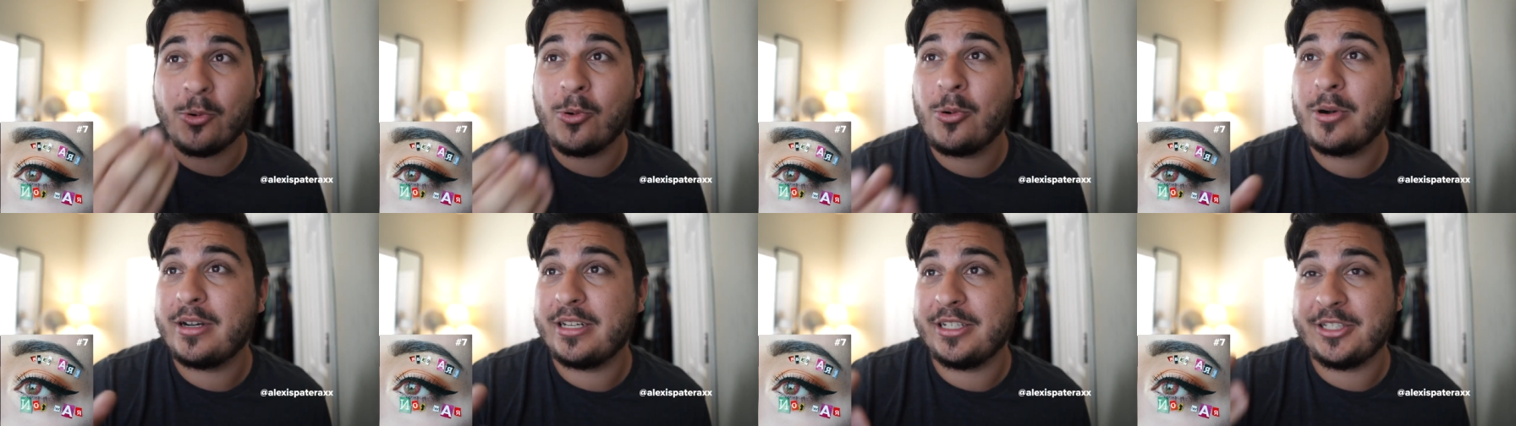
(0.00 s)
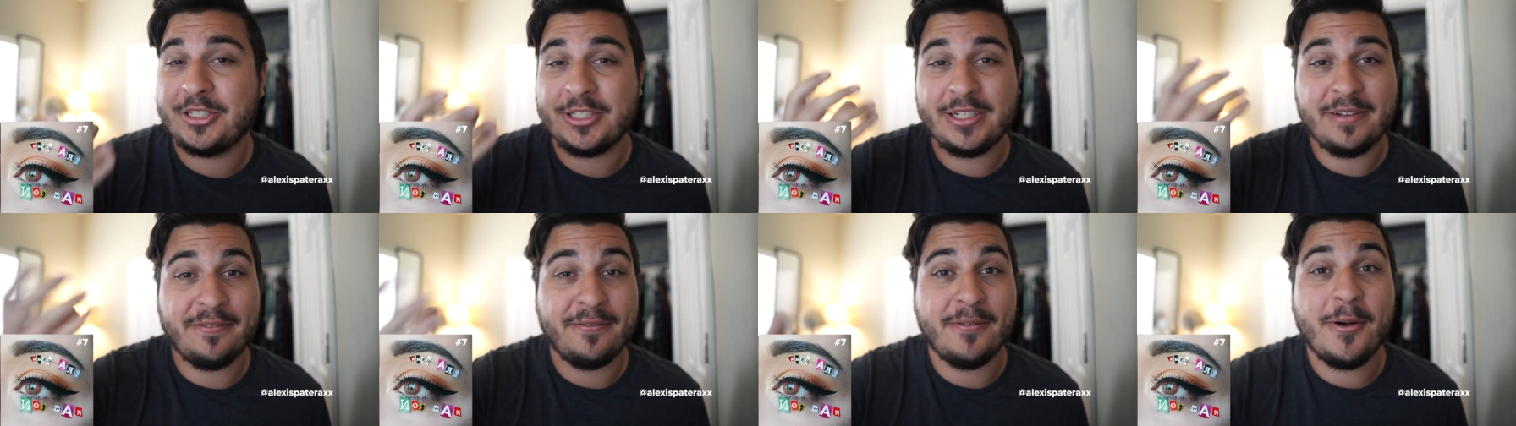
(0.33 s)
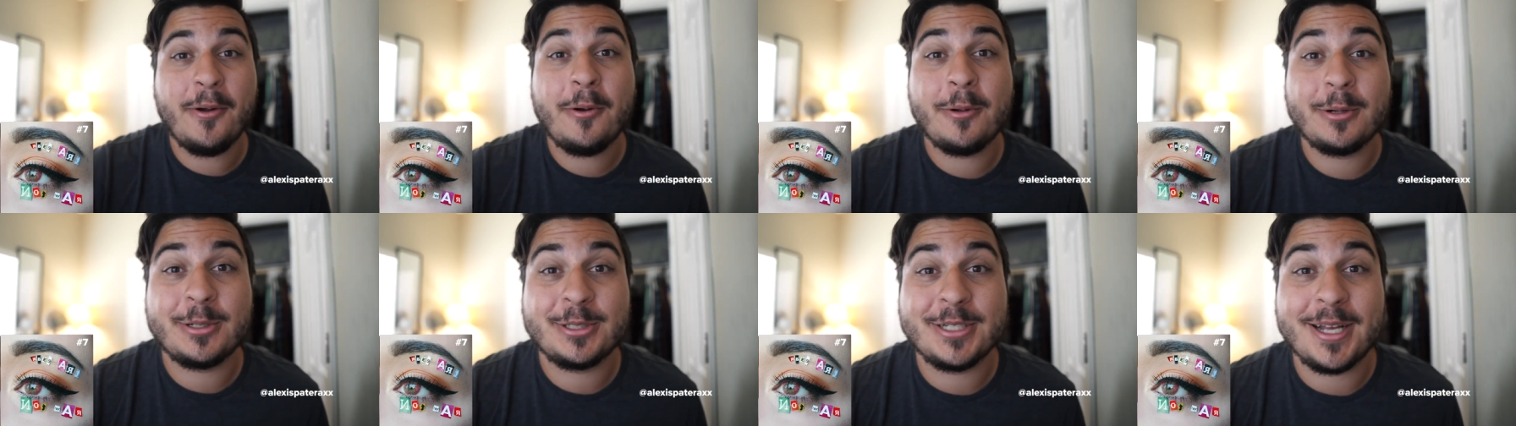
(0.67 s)
or did she
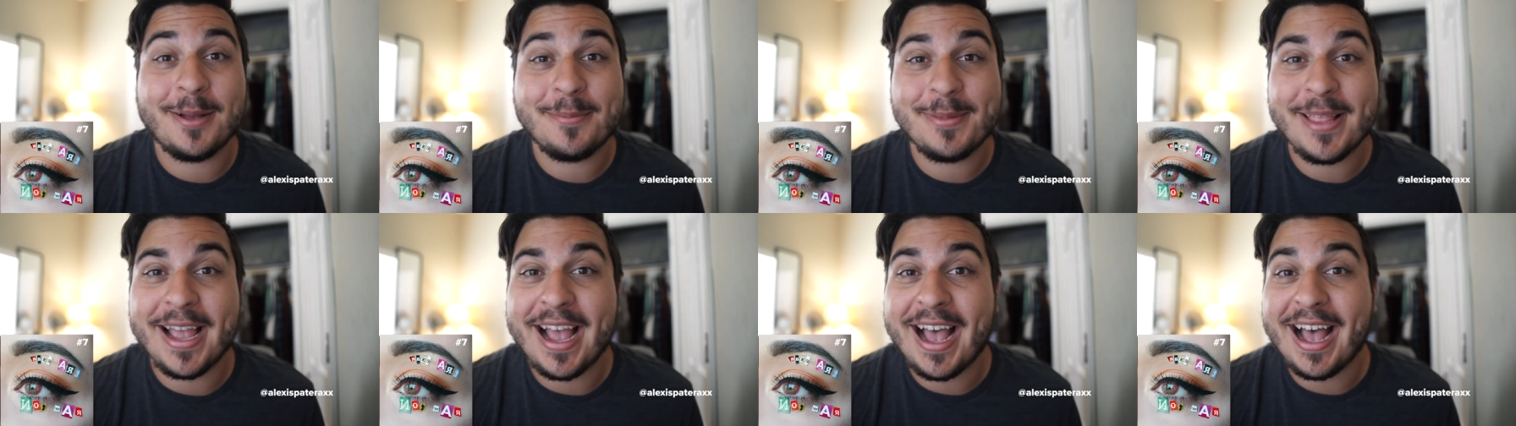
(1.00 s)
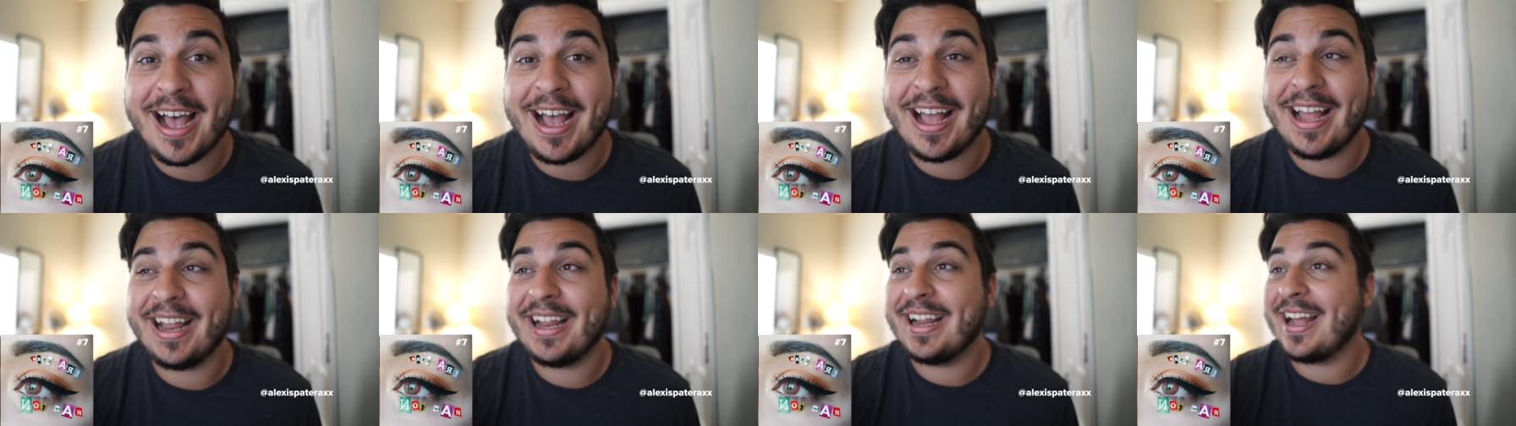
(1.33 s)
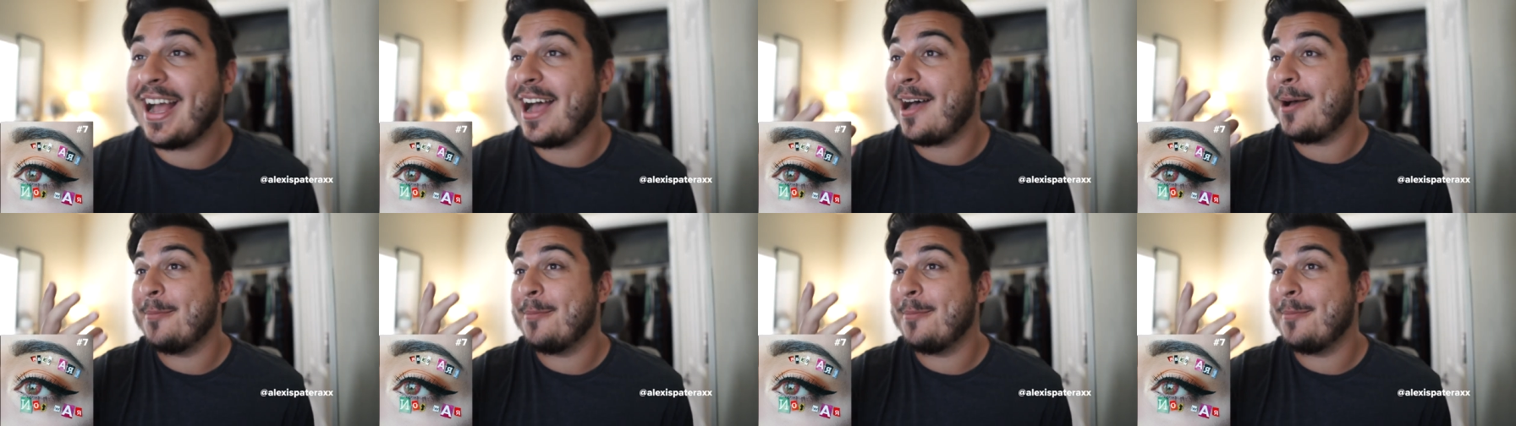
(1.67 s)
Photoshop the eye?